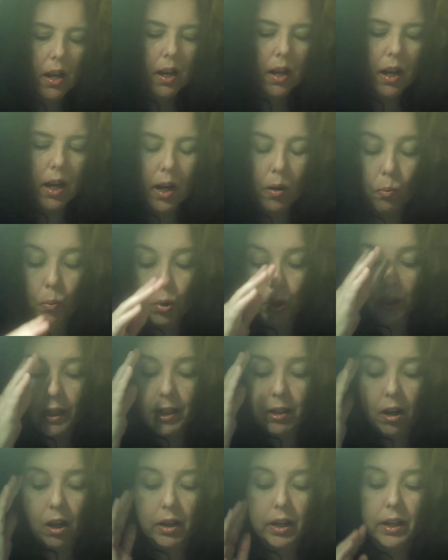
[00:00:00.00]
I'm really
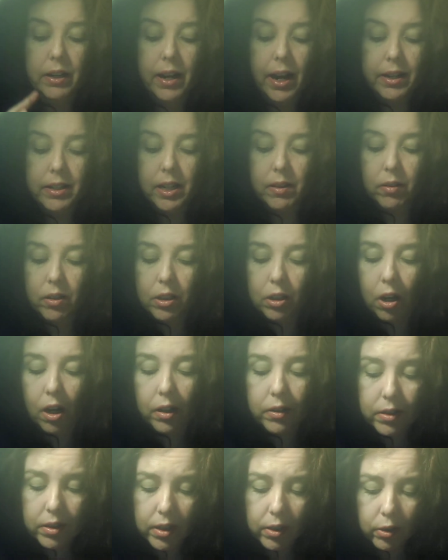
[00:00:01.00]
not connecting the
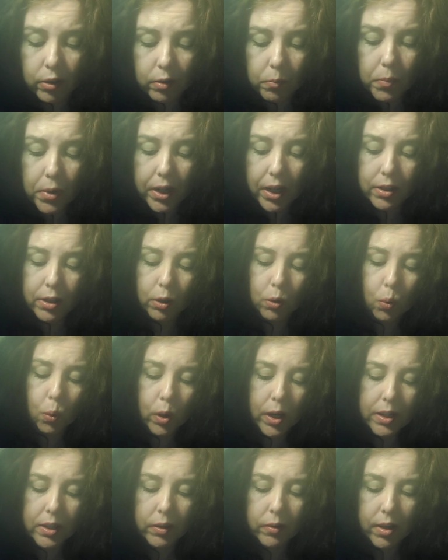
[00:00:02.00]
dots here because
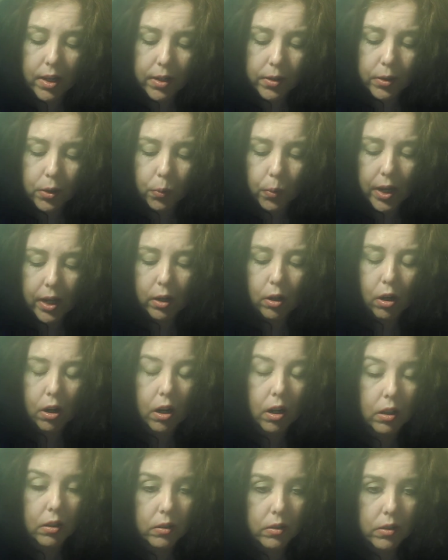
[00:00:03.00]
according to these three
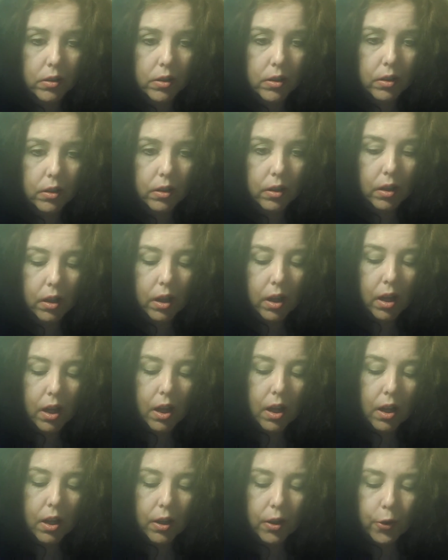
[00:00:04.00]
cards,
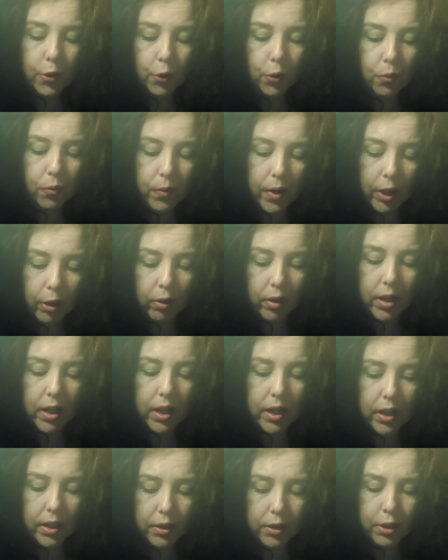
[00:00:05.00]
they're
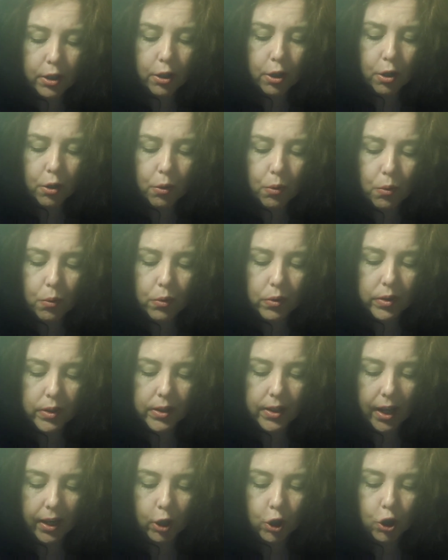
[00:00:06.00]
very into you
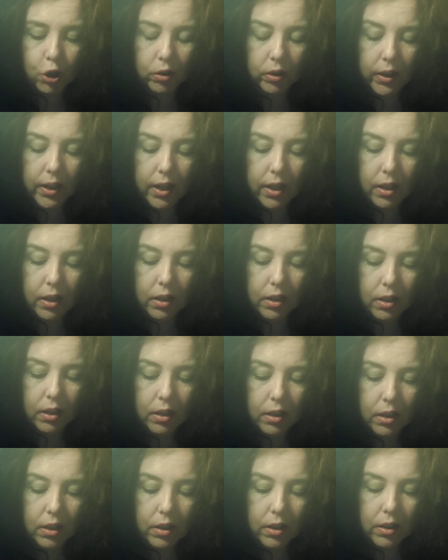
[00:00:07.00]
sexually.
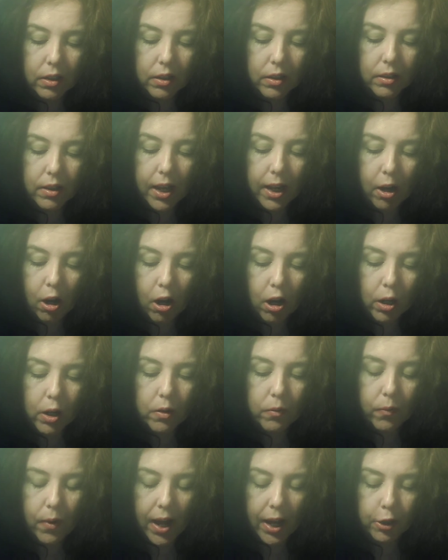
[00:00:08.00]
They are
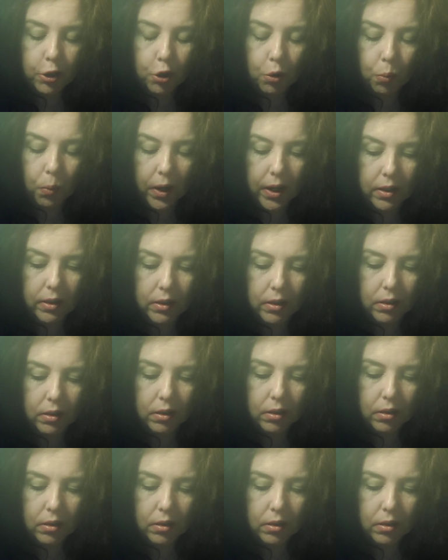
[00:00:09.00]
infatuated.